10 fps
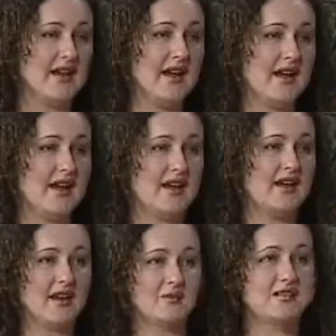And
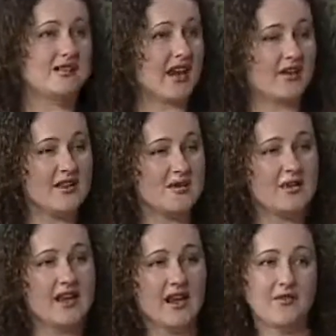it can be scary at the
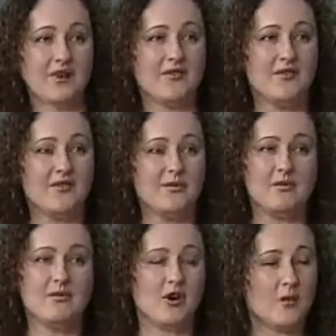beginning, but if you
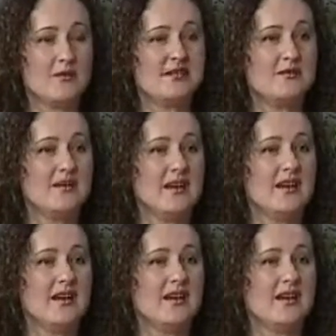work with
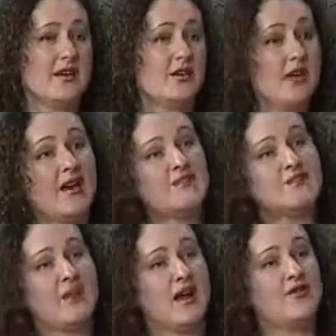somebody, you don't have
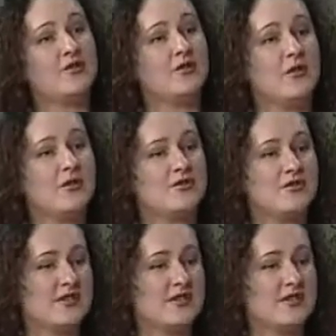to pay for a coach.